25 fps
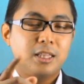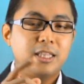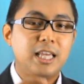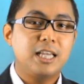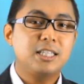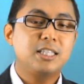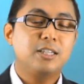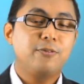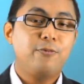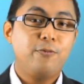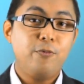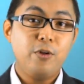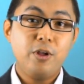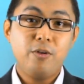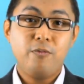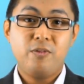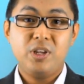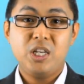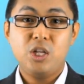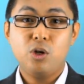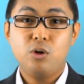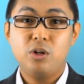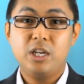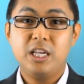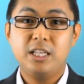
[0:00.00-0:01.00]
there's a free
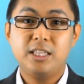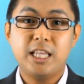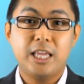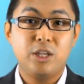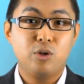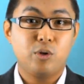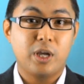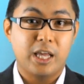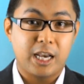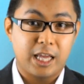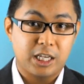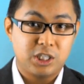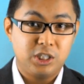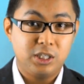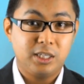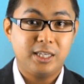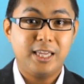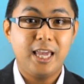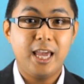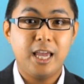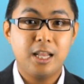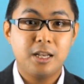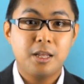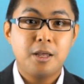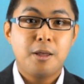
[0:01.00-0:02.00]
video link that you can actually
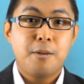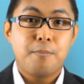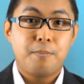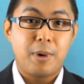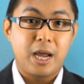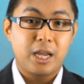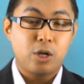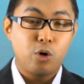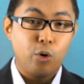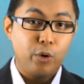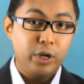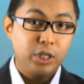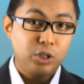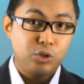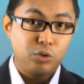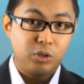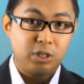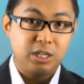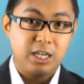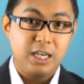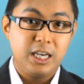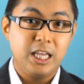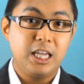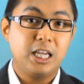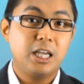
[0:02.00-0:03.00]
get by going to
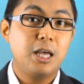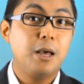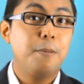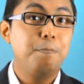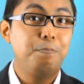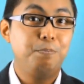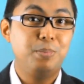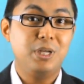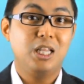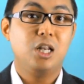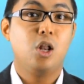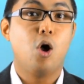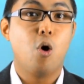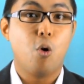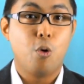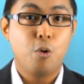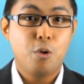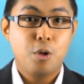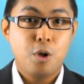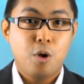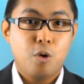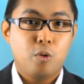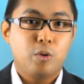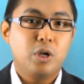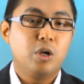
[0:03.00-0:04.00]
the link below.
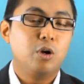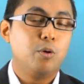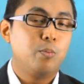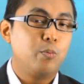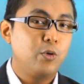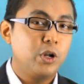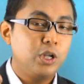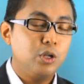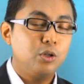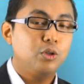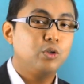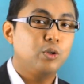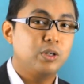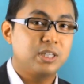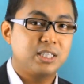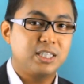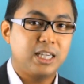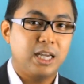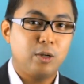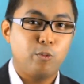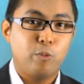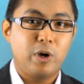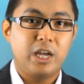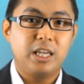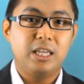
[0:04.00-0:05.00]
It will bring you to a
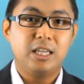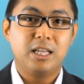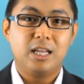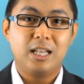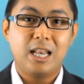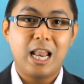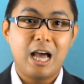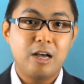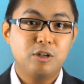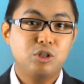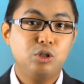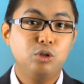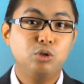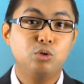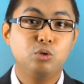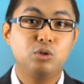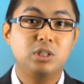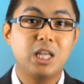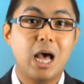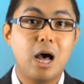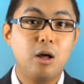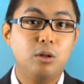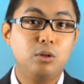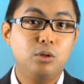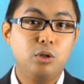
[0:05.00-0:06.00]
site where it allows you to
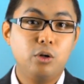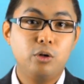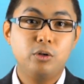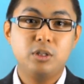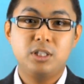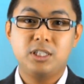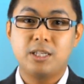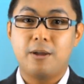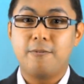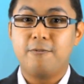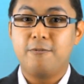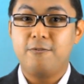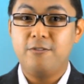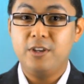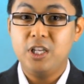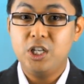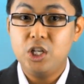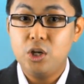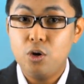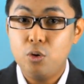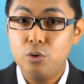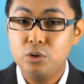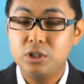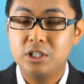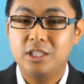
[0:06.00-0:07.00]
download some
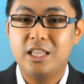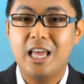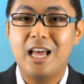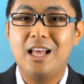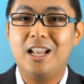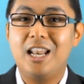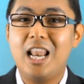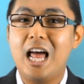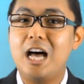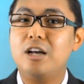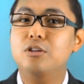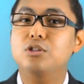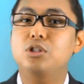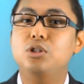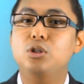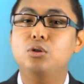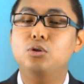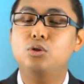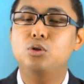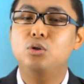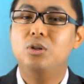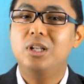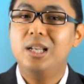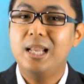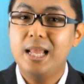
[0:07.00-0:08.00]
videos that allows you
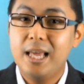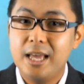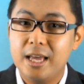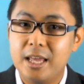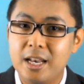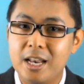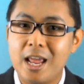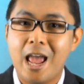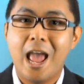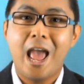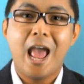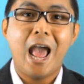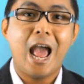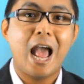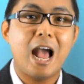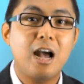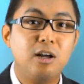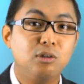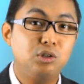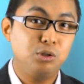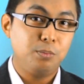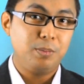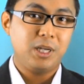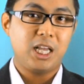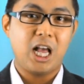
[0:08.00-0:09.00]
to learn
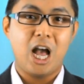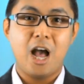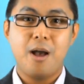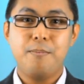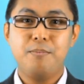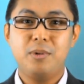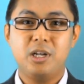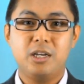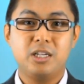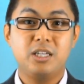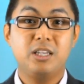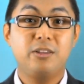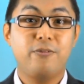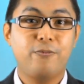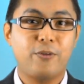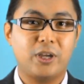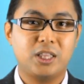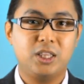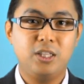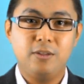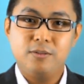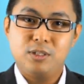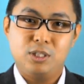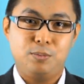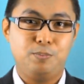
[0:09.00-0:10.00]
how to become an
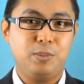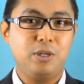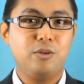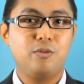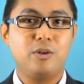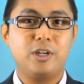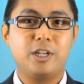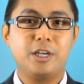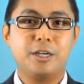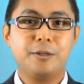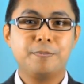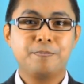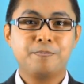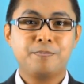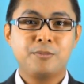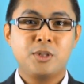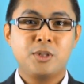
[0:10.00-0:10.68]
effective speed reader.